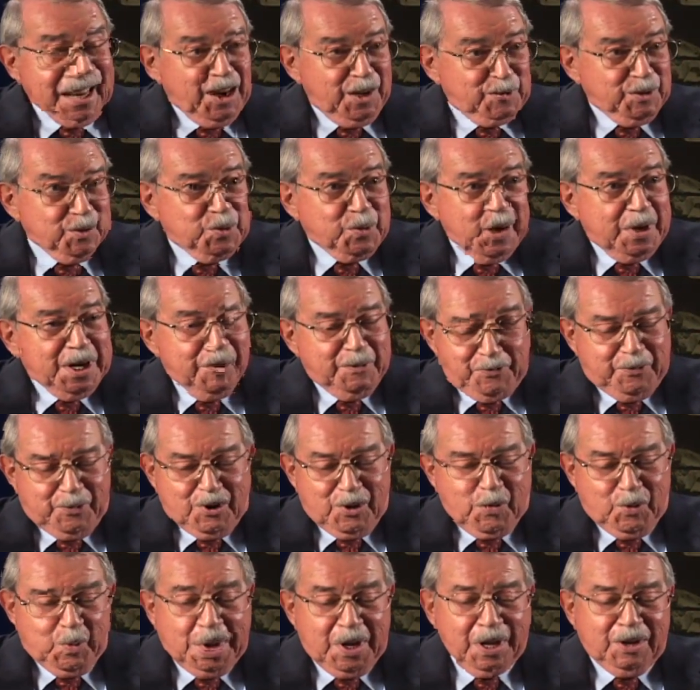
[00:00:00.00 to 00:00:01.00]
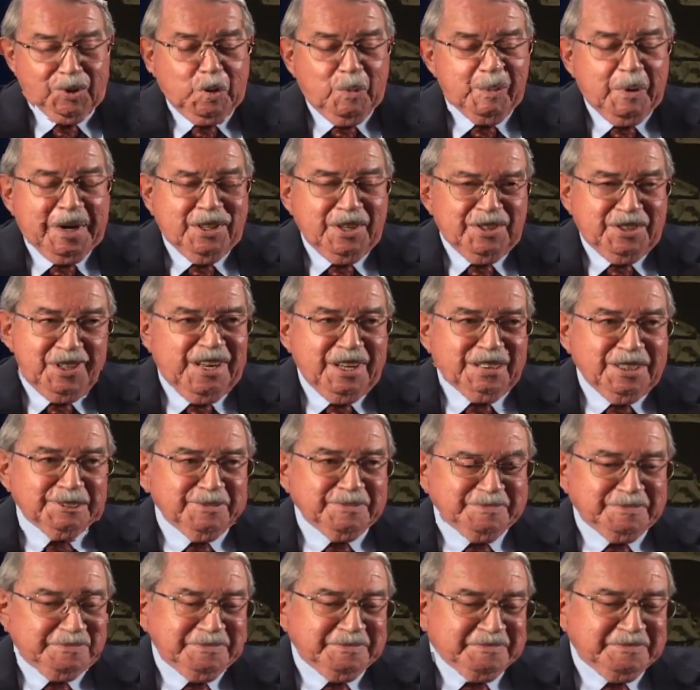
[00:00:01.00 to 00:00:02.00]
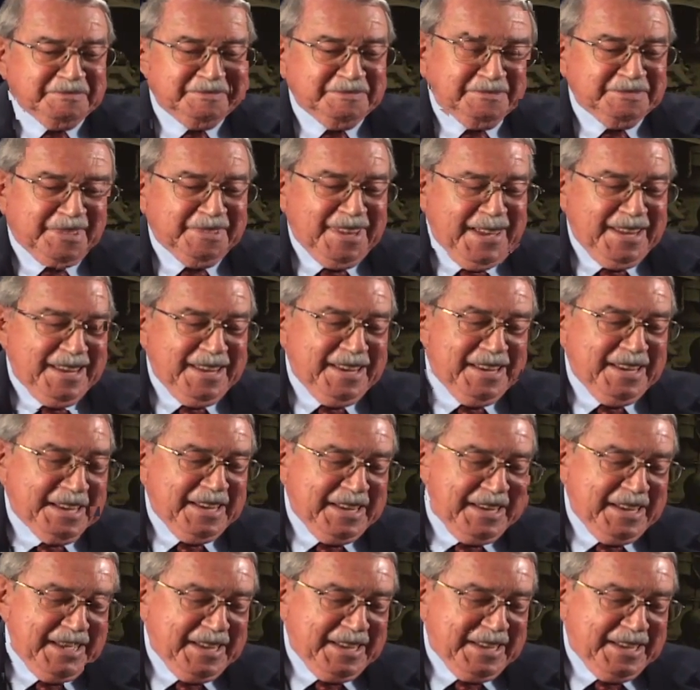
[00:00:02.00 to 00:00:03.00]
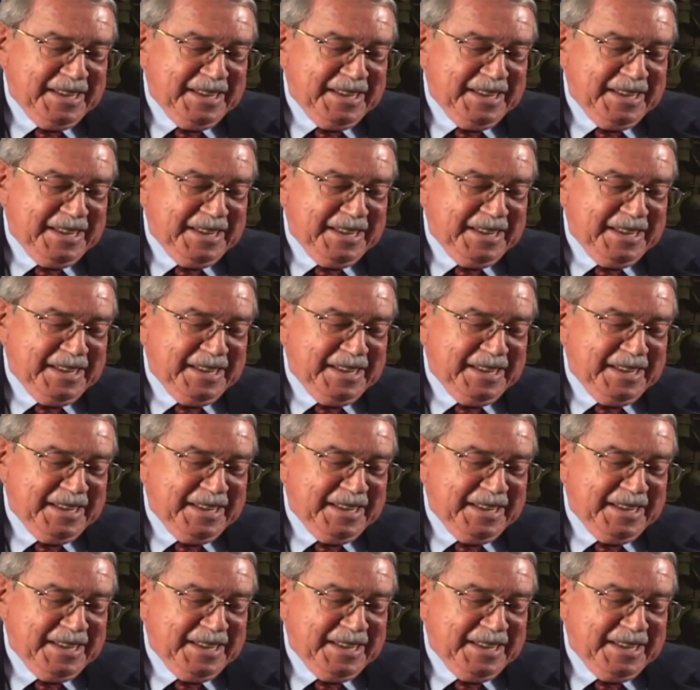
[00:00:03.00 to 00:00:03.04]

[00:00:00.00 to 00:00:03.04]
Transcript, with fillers: Yeah, it was quite a fall. Well, nobody's in it.